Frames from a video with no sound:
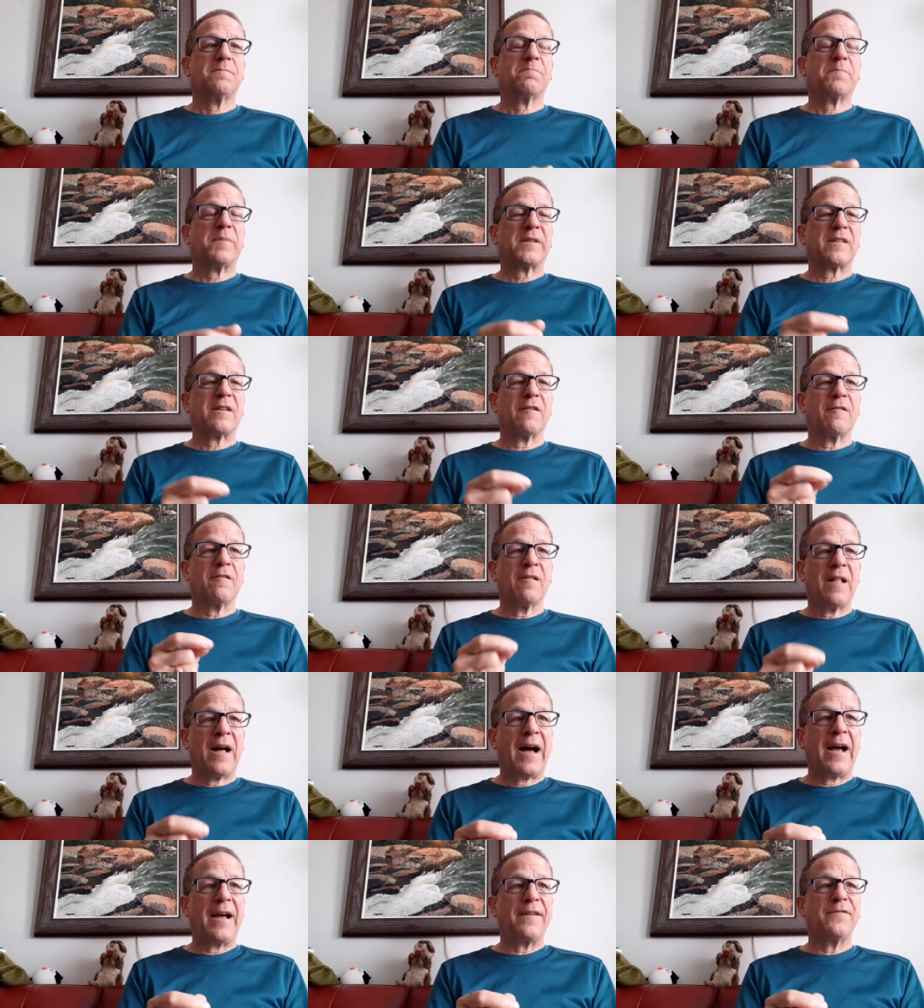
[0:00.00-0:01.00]
But their
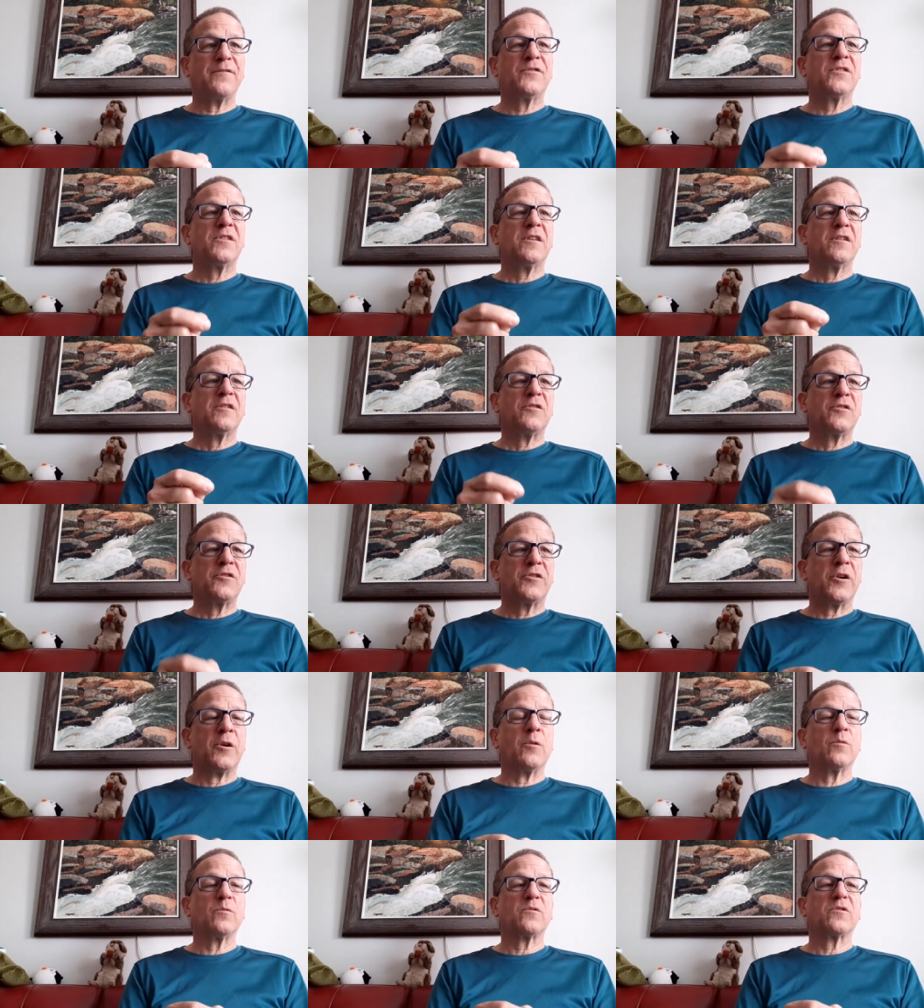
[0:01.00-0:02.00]
lives
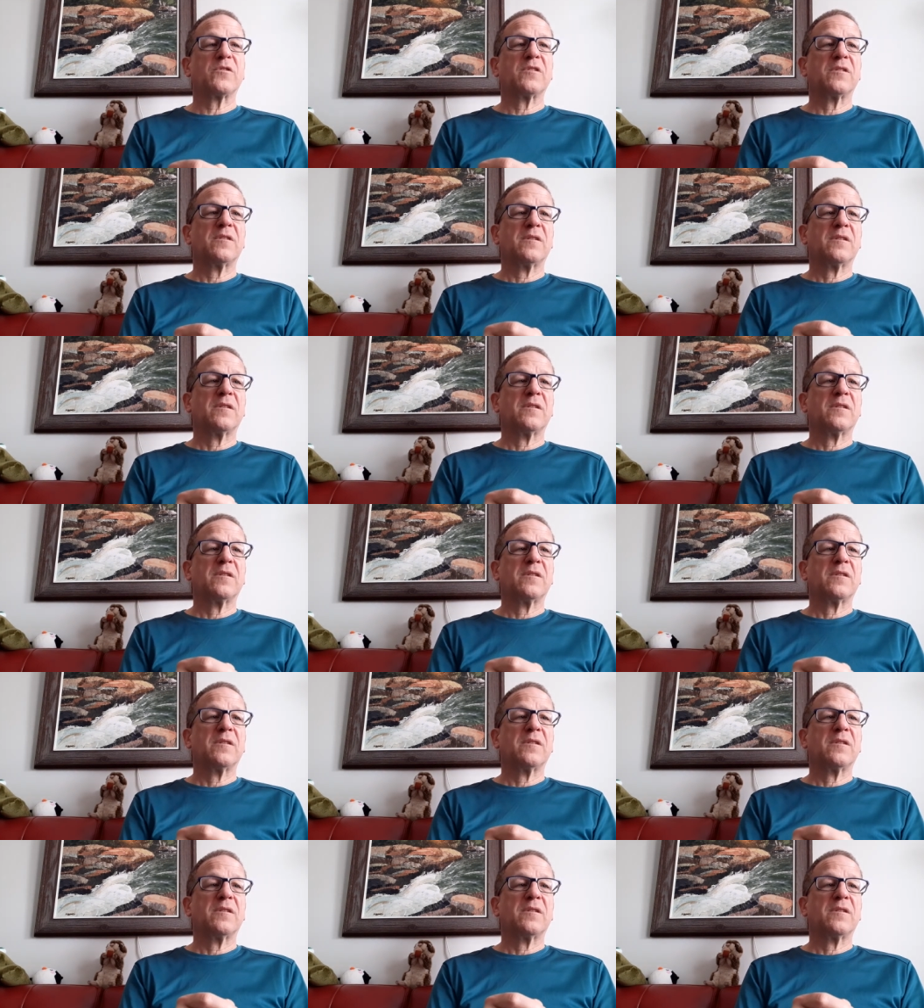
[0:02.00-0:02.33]
don't